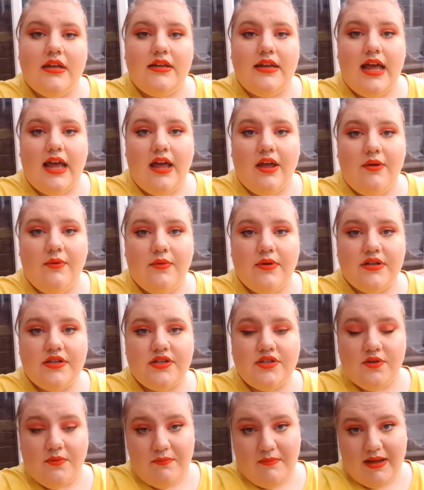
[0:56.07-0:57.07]
Now
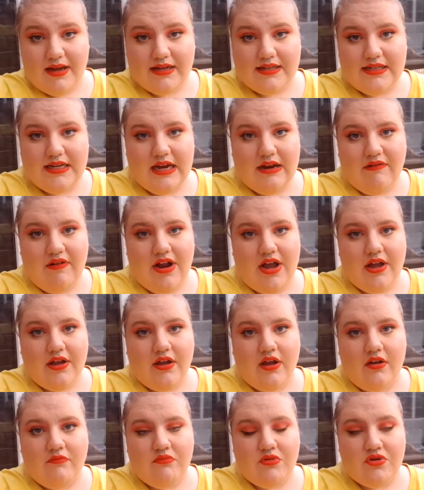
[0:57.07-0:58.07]
some bacteria
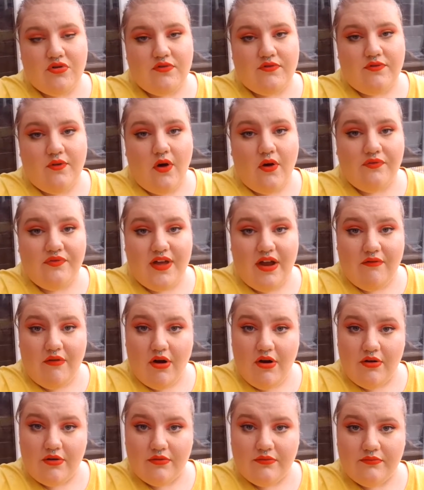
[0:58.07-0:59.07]
can move on their
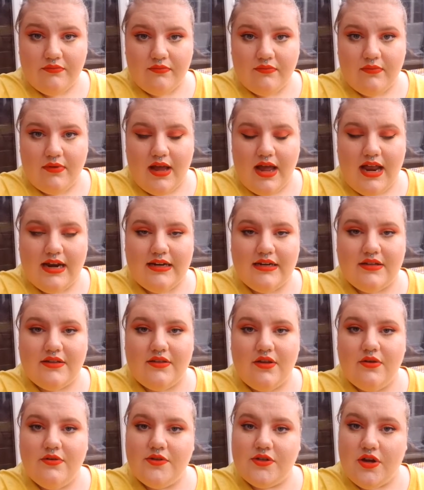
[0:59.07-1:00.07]
own, and
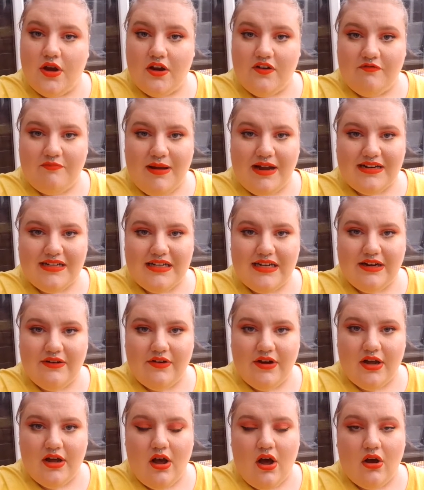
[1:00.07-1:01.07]
those kind of
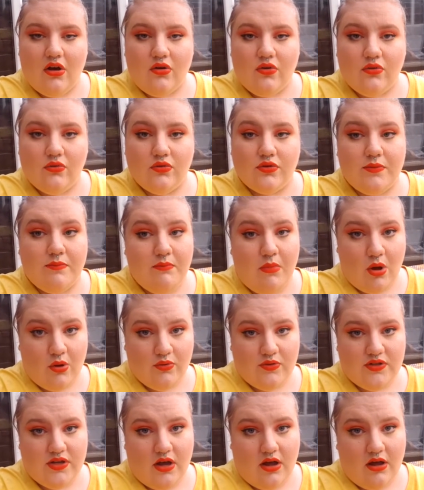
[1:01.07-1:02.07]
bacteria are called
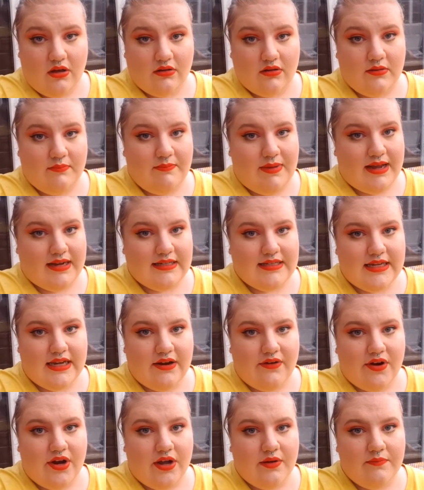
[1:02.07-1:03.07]
motile
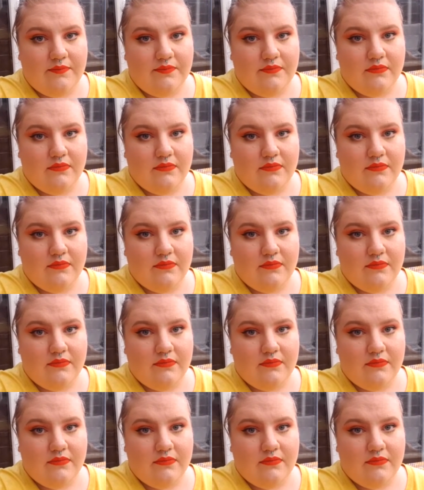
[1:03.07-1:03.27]
bacteria.